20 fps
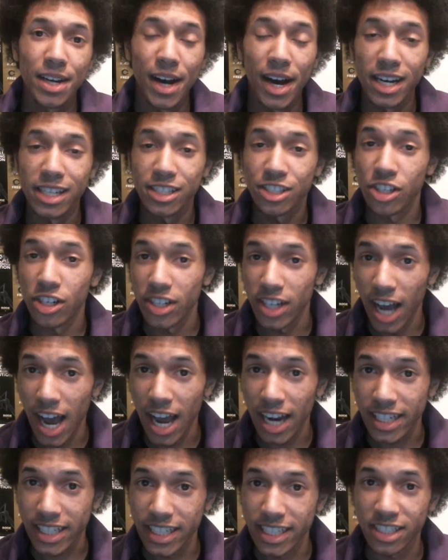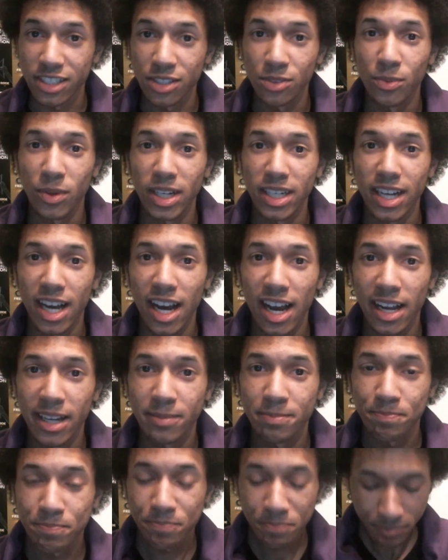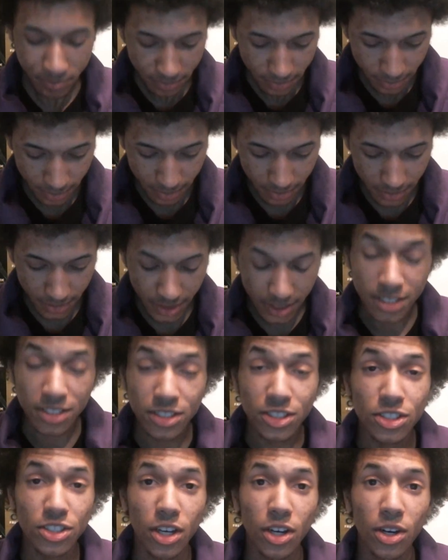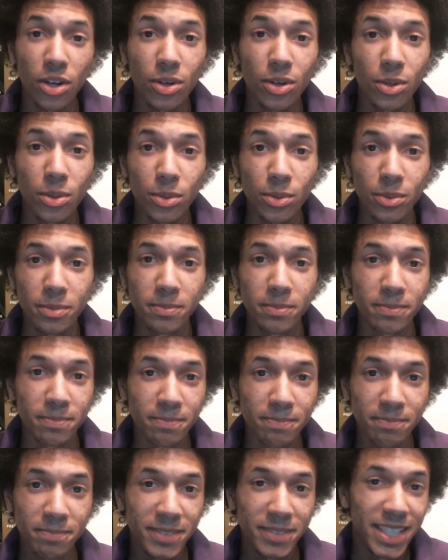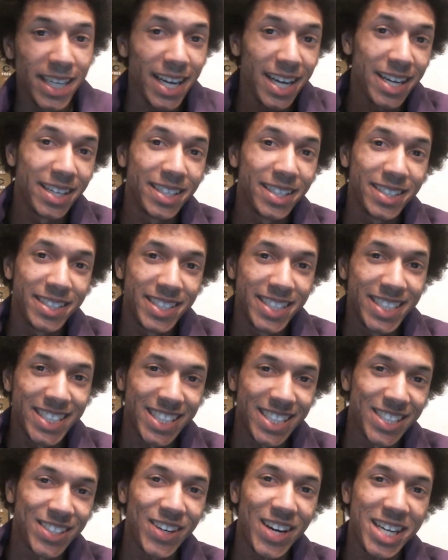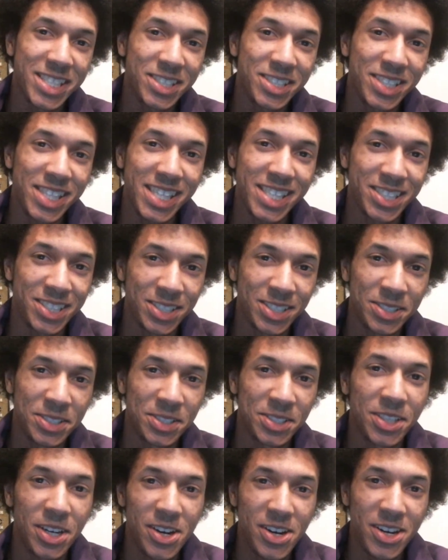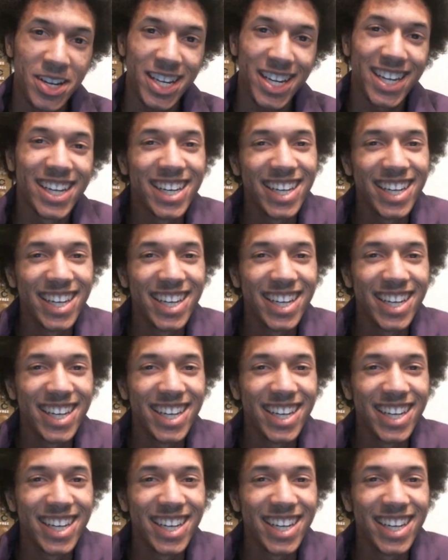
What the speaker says: certain hotkeys and whatnot. So yeah, congratulations, Dirty.